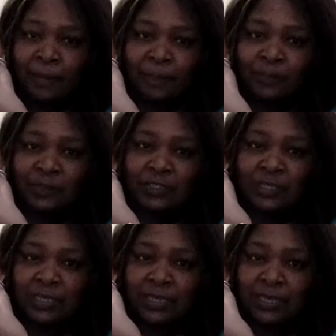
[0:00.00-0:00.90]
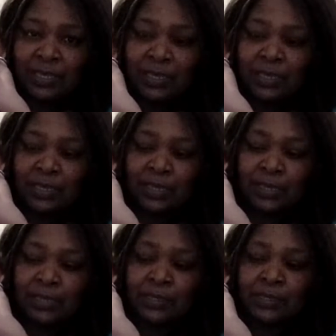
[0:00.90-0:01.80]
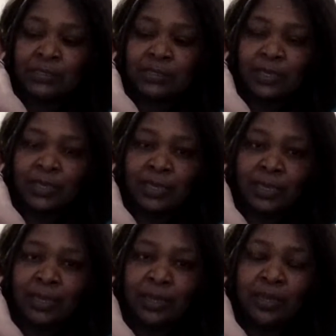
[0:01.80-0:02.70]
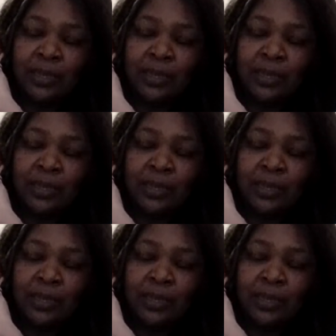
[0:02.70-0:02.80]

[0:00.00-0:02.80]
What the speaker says: She is an